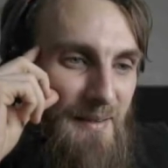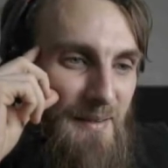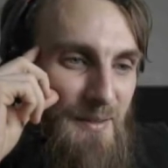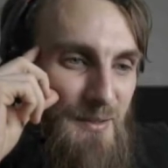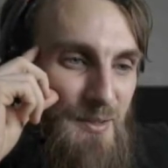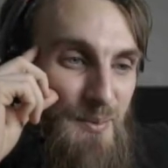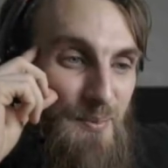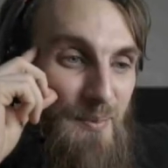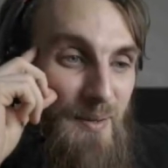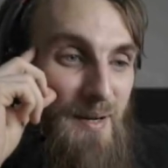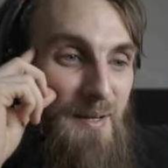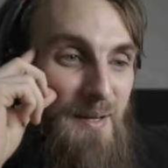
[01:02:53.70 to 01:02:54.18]

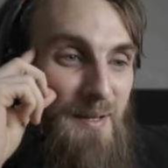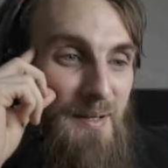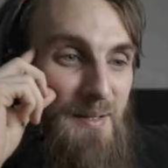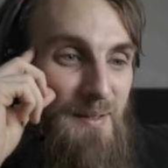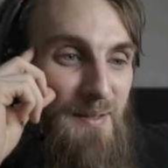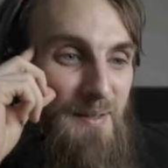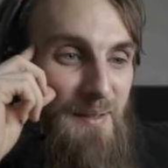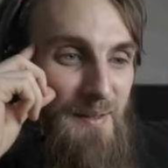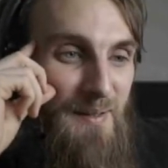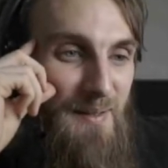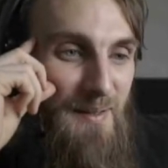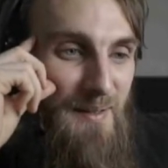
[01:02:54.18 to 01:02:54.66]

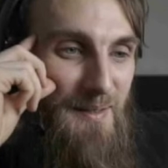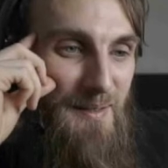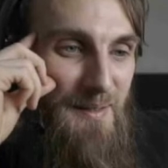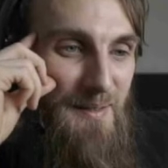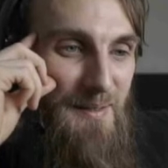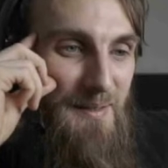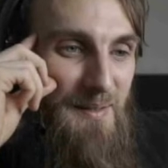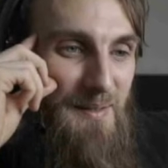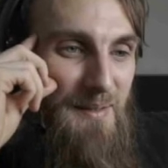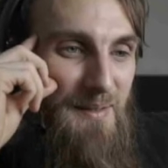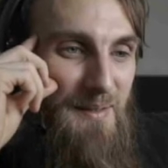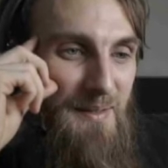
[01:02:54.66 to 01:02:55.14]
SubhanAllah.
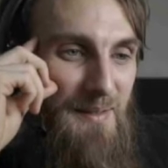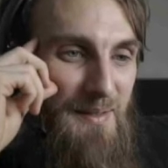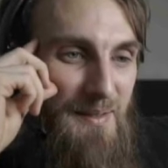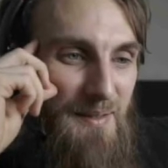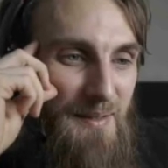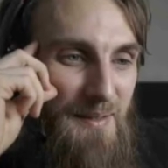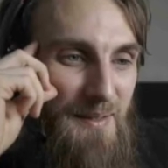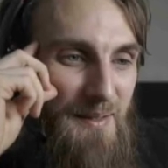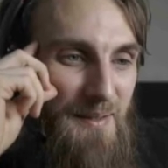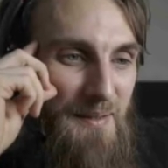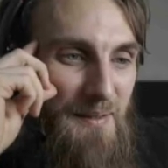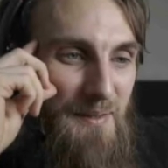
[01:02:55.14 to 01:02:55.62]

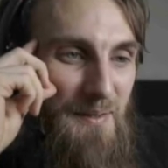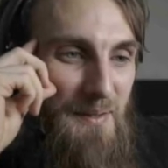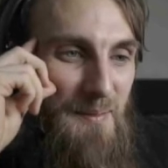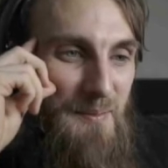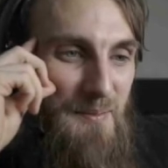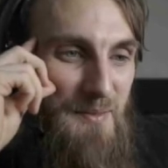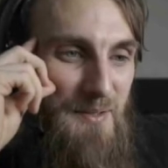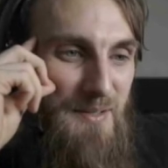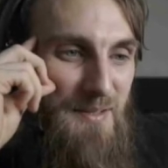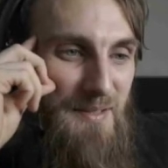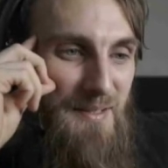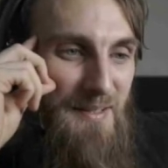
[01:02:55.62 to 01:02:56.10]
Allah
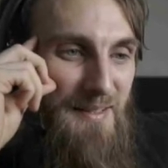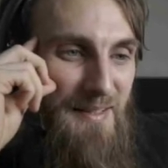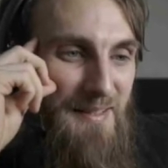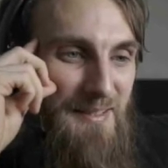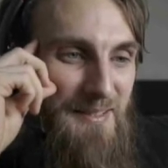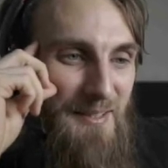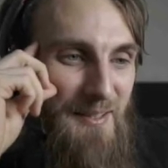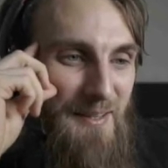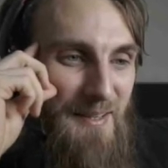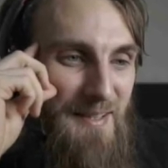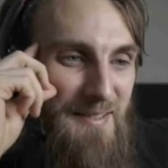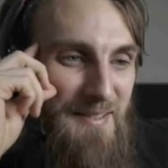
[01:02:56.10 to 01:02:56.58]
must not. That's
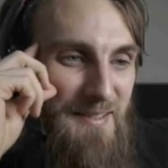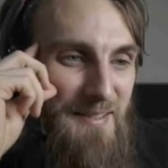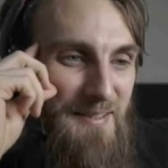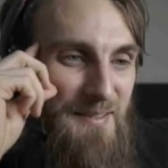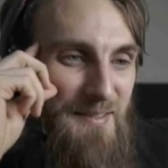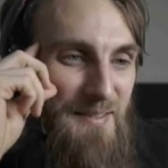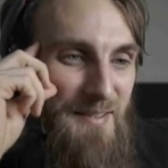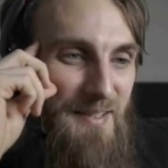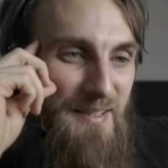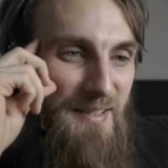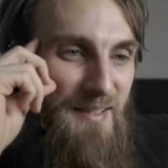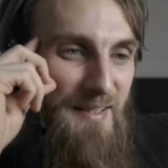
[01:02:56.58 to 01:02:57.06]
crazy,
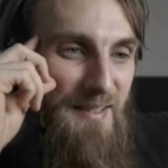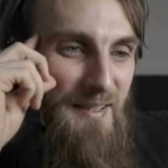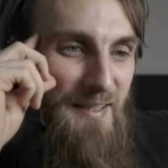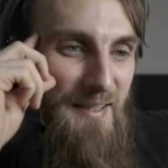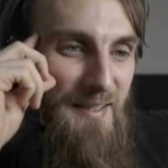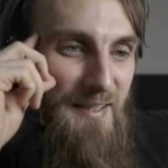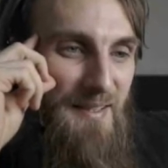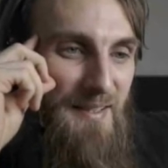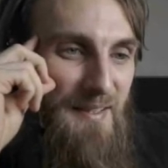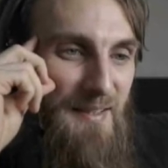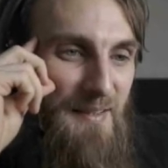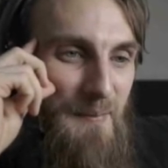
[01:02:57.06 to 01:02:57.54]
dude.
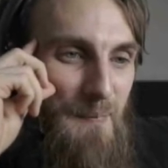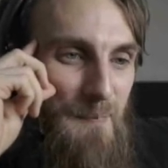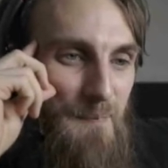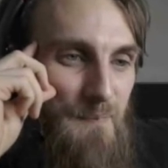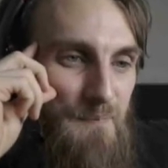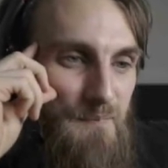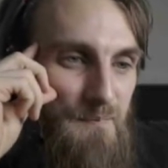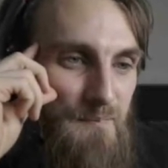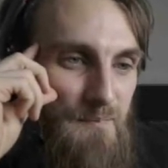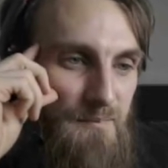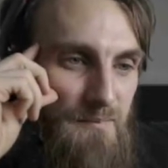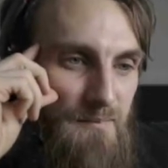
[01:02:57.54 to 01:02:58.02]

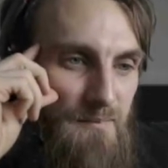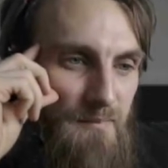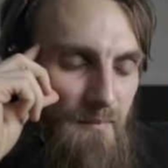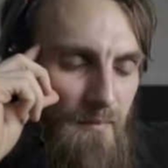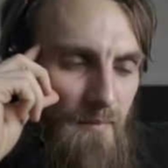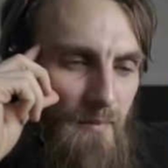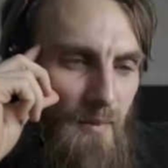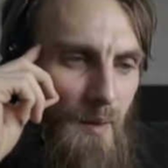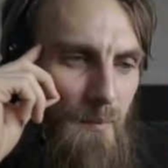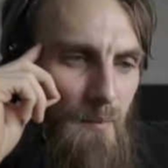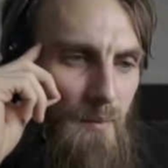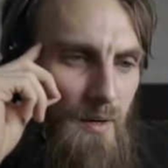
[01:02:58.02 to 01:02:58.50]

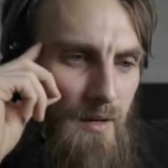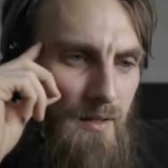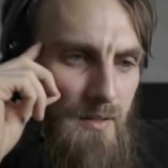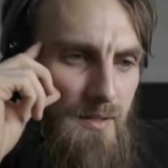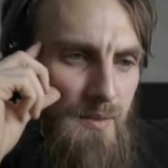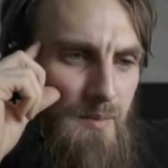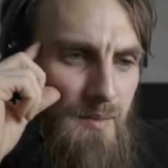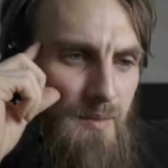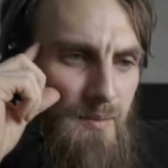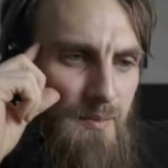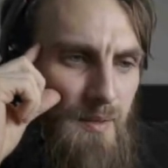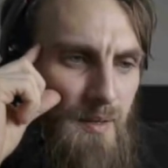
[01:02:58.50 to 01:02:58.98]
My
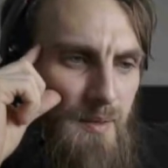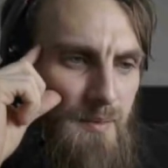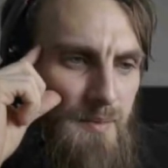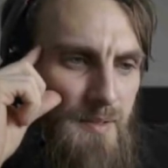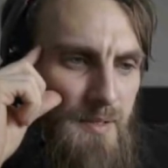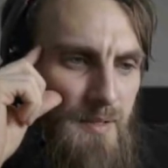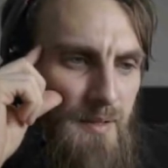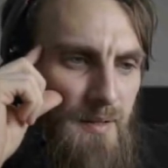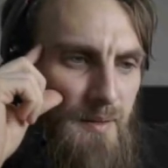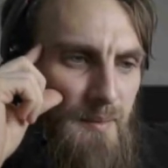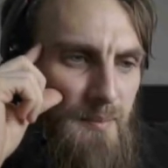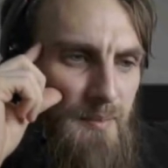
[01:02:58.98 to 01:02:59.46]
husband's mom
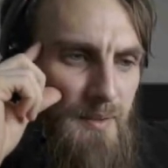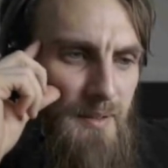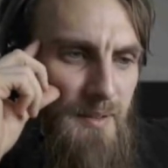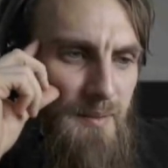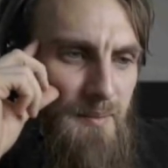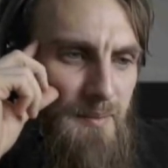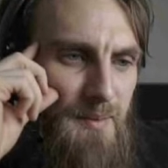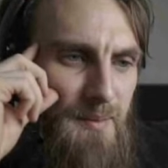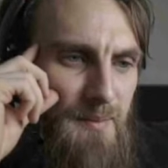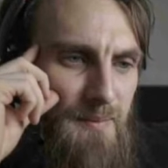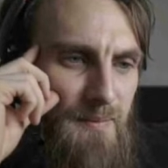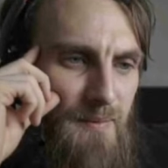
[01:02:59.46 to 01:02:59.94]
saw a pic of
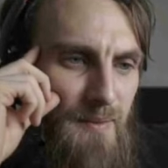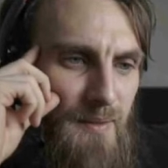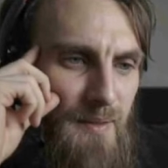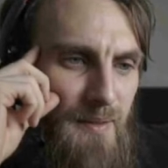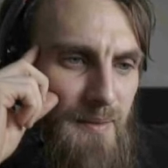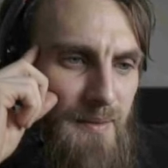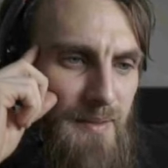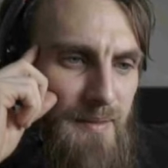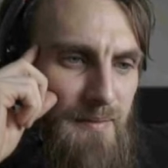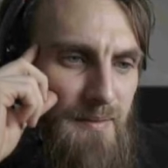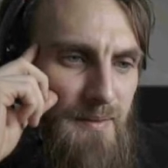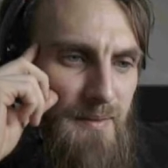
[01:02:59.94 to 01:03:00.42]
me before
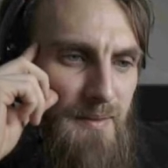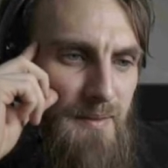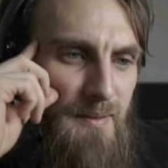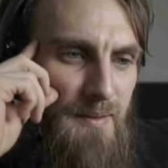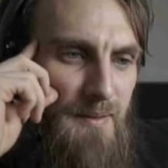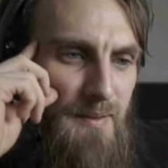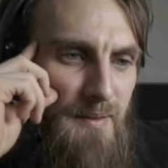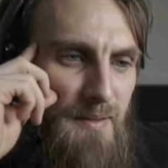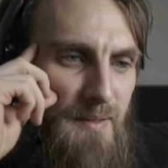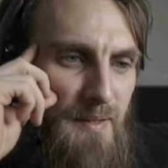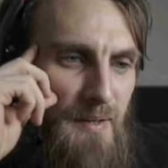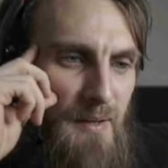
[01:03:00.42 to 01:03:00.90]
I even.
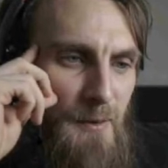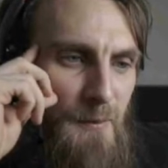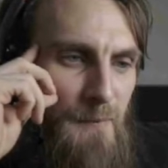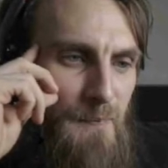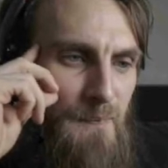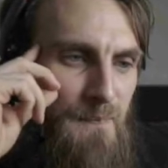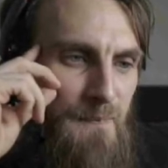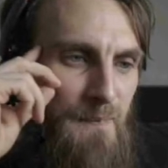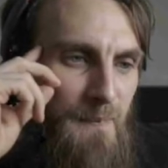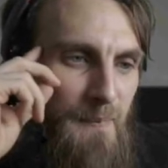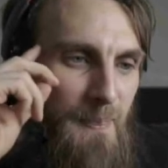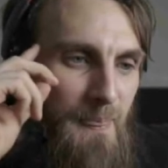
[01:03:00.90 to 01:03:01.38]

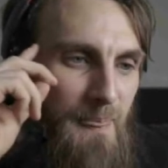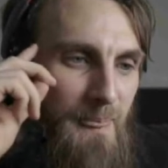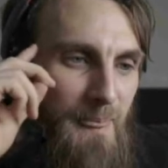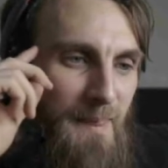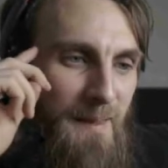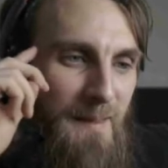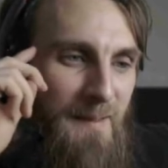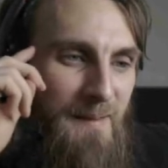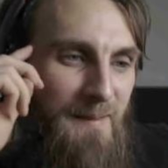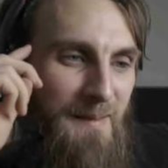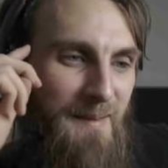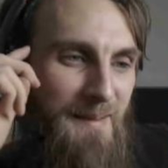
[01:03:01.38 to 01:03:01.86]

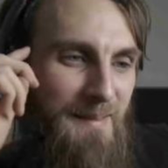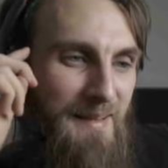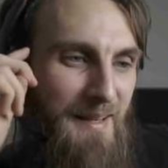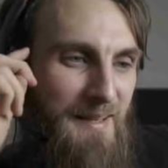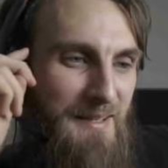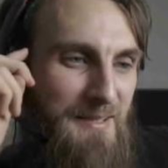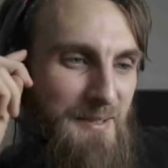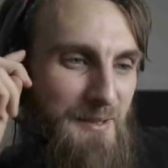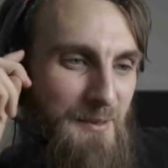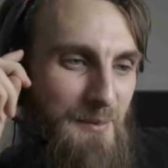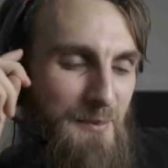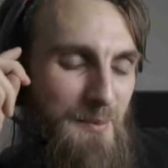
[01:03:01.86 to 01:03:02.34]

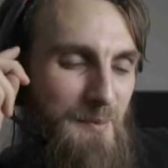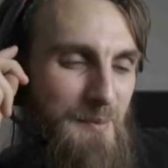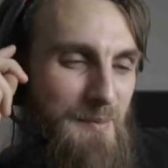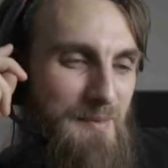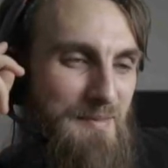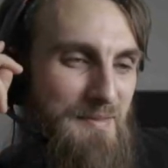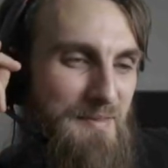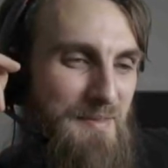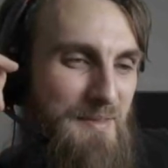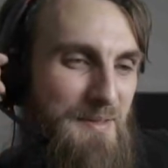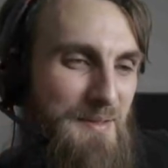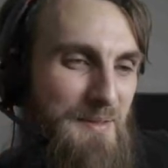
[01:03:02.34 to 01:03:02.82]
That's the woman
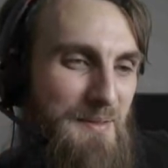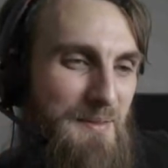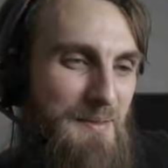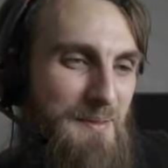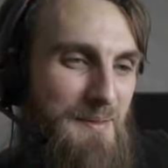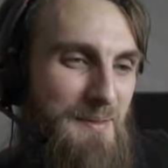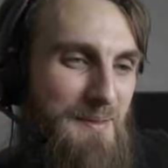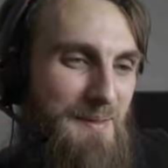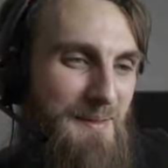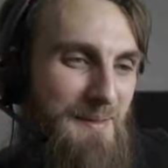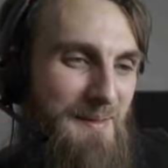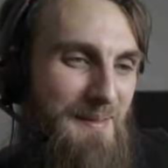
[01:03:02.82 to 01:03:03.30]
for you.
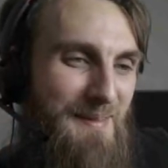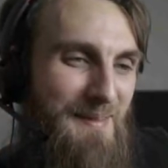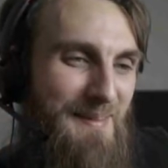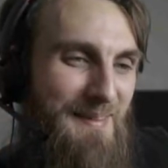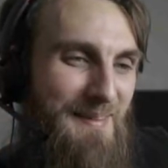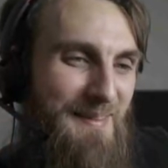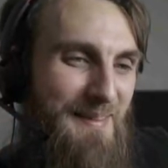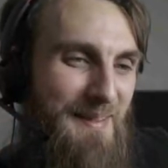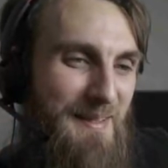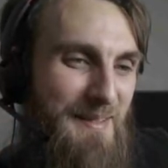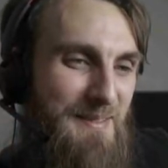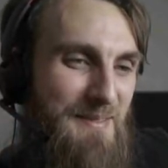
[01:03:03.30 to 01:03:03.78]

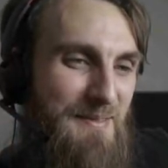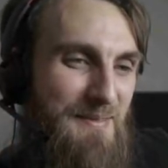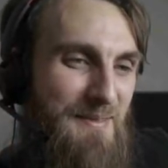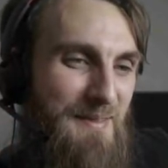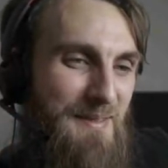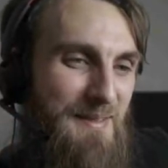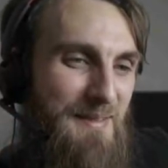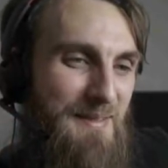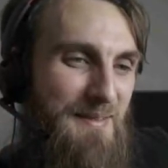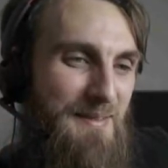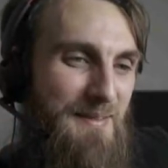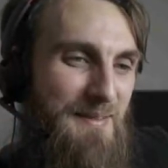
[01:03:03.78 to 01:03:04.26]
That's
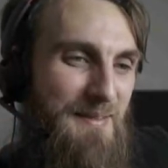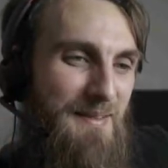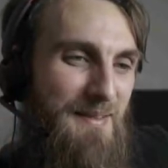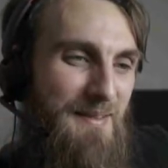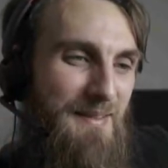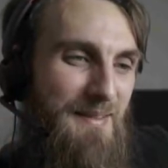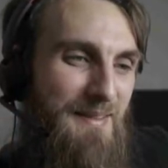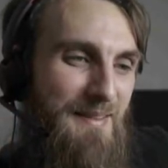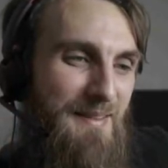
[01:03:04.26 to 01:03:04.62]
funny, dude.